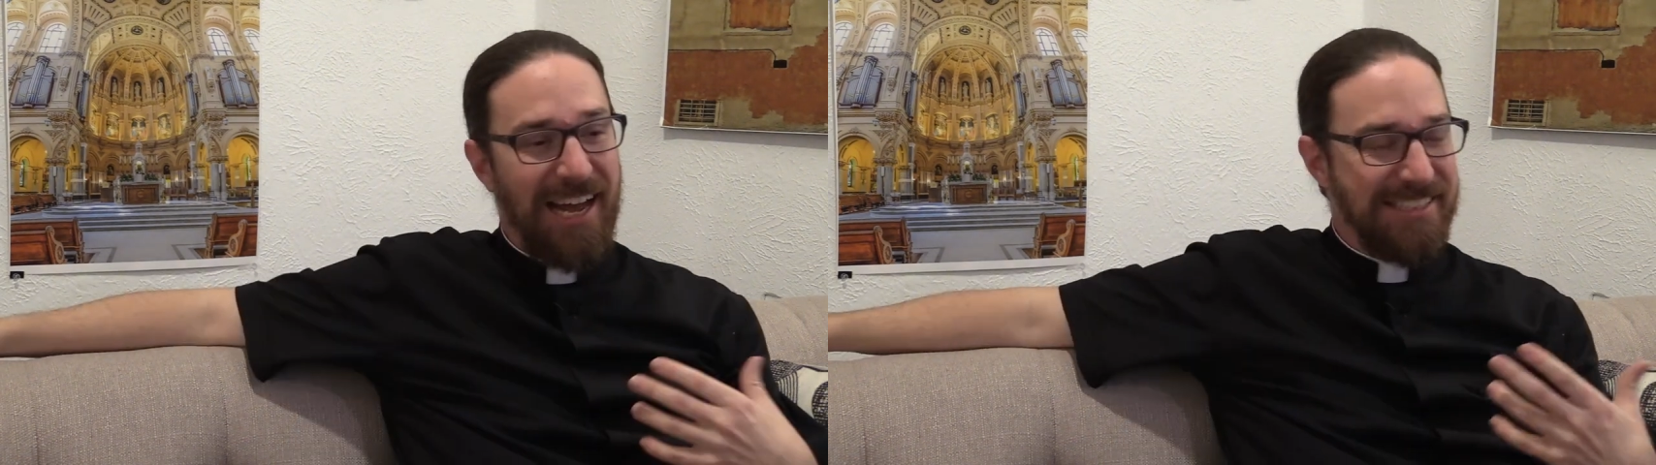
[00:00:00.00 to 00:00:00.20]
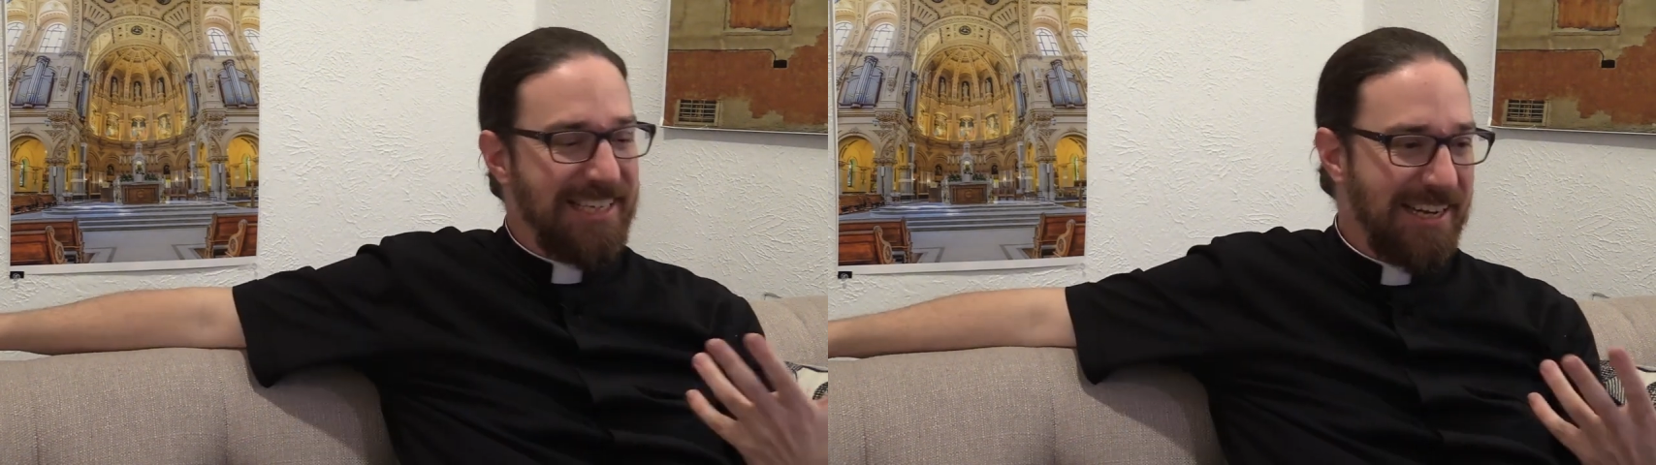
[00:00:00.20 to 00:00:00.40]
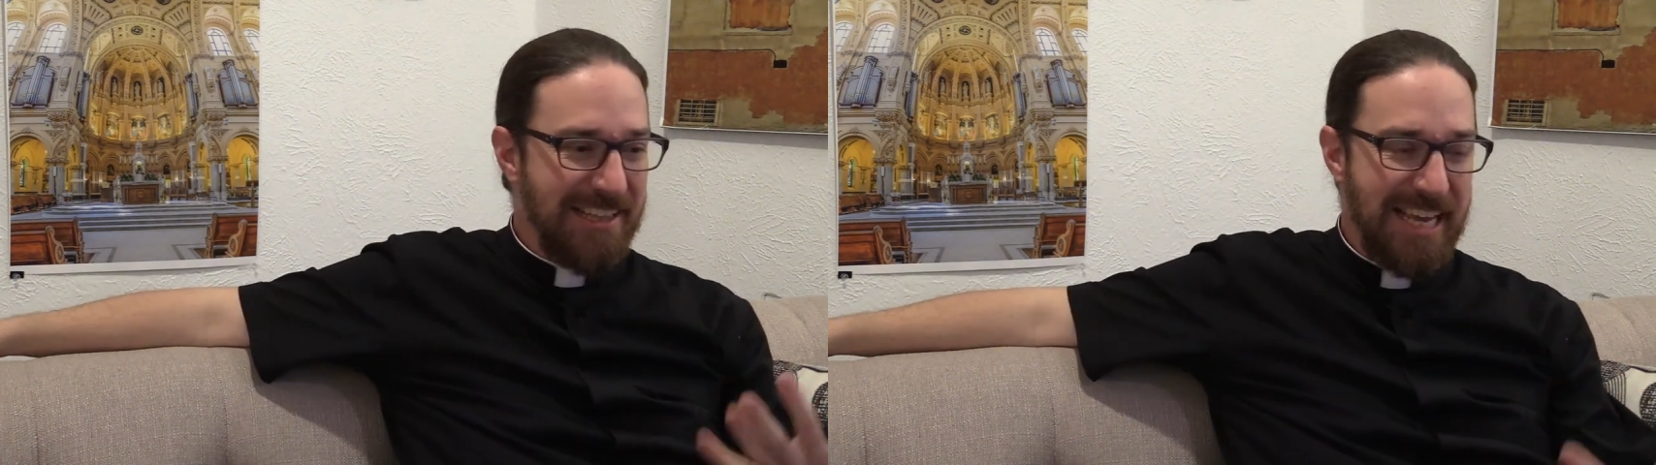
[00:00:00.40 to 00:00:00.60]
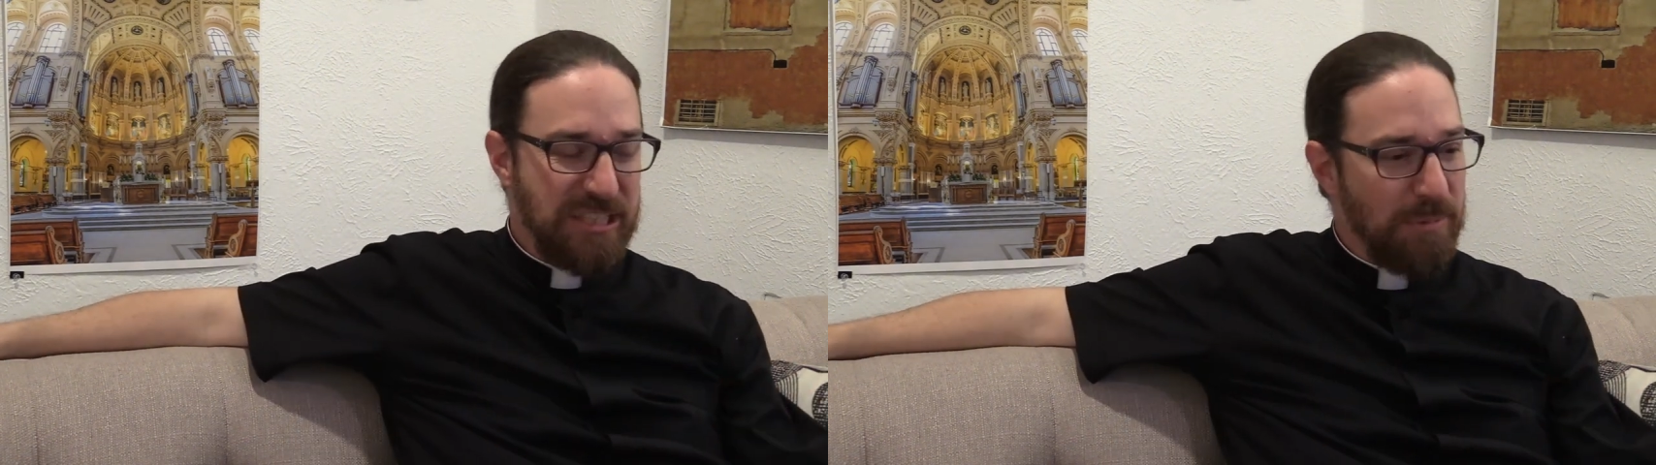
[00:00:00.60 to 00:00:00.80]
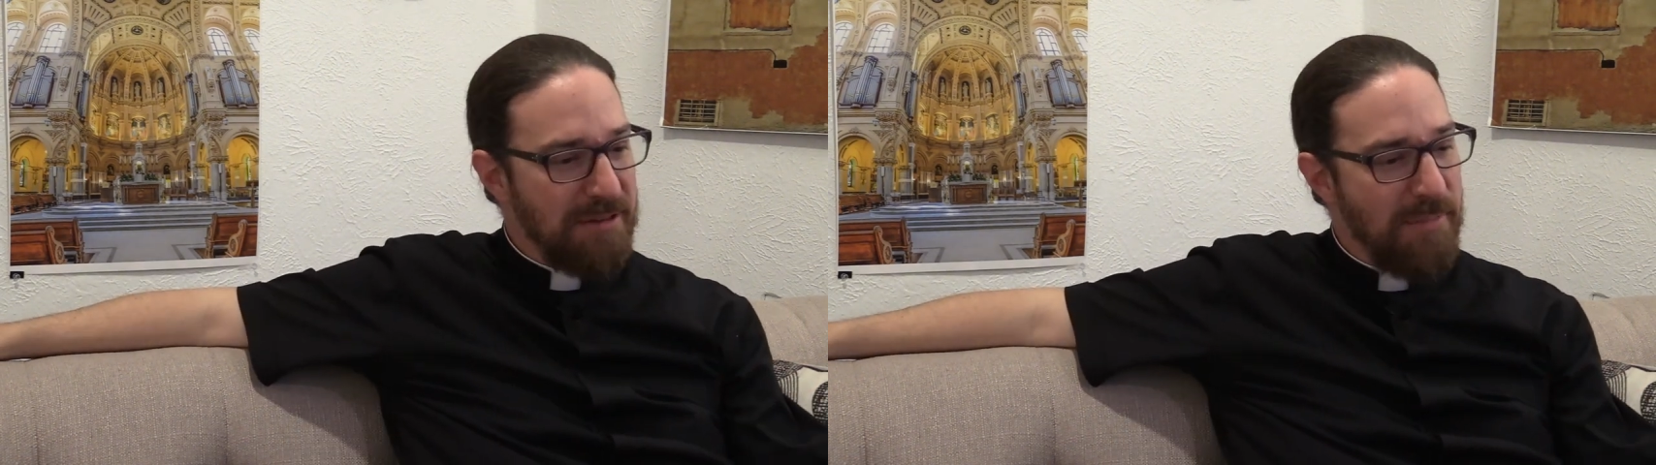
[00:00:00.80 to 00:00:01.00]
I sat on the edge
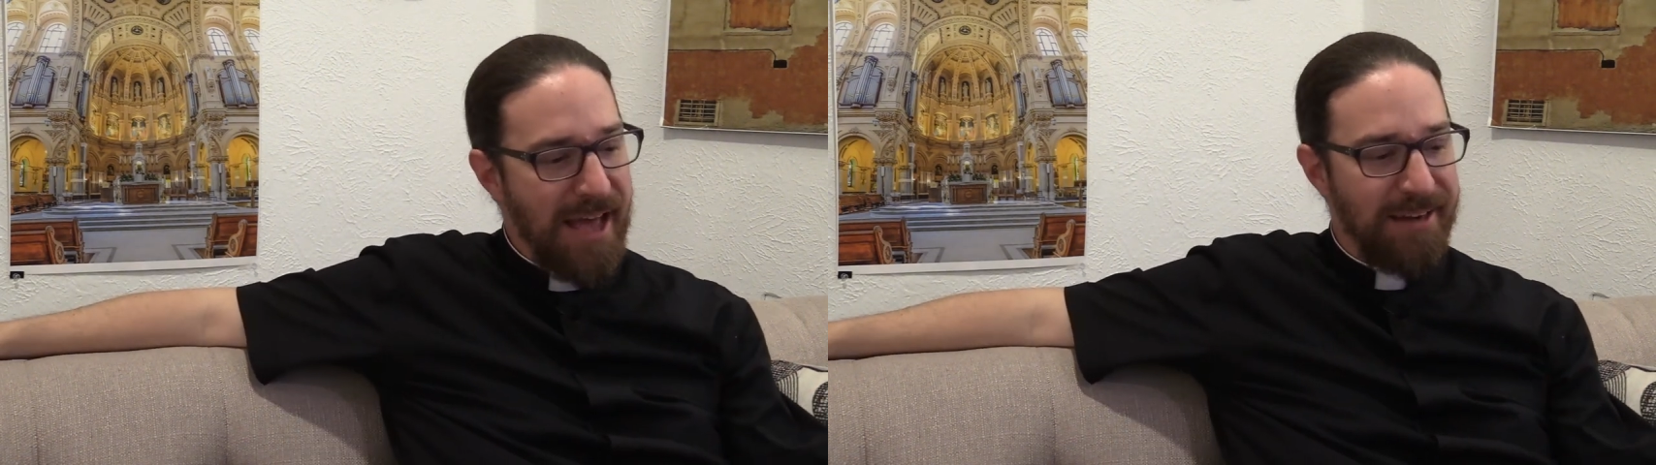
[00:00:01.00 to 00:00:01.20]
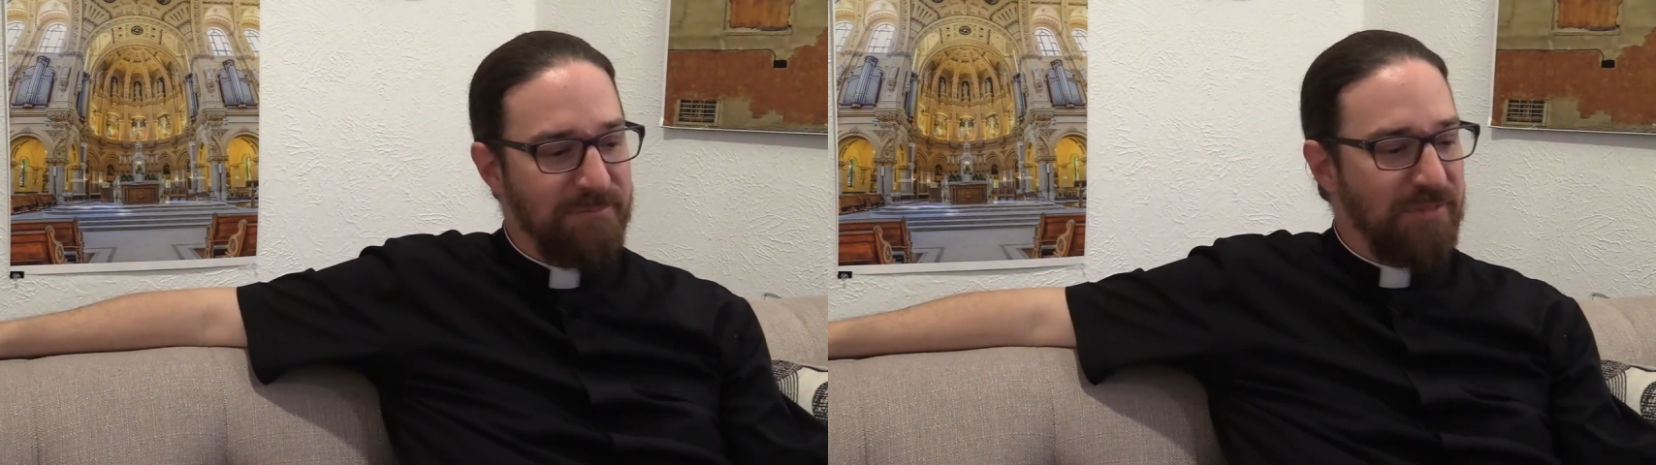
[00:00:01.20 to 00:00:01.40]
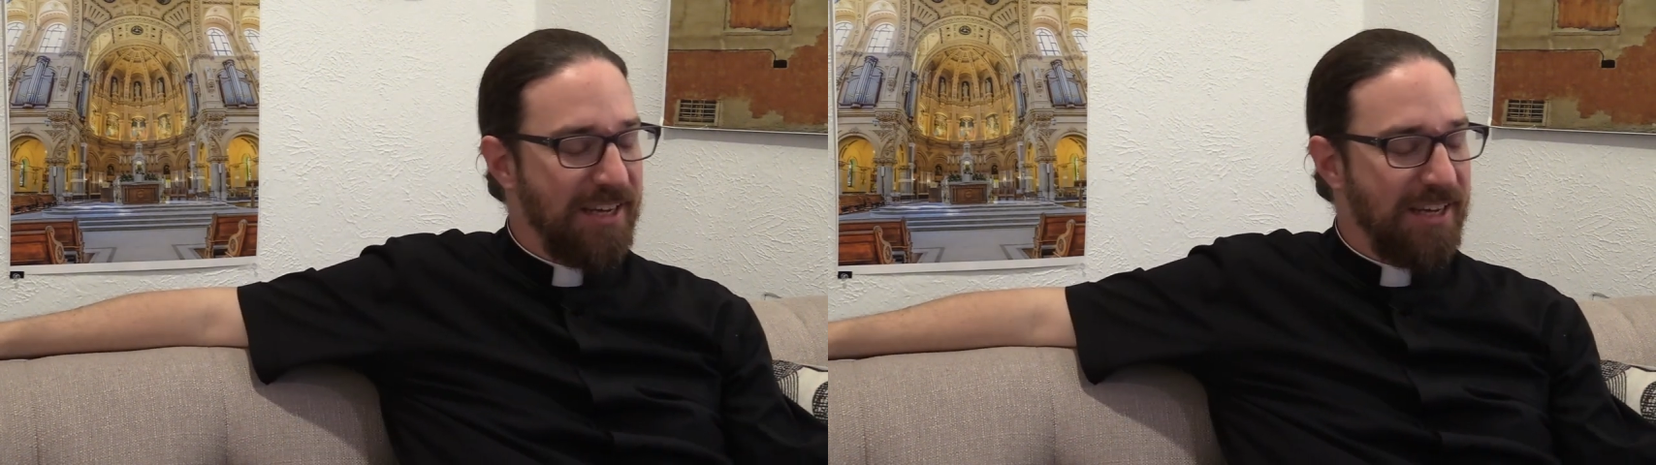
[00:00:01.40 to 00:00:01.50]
of my bed,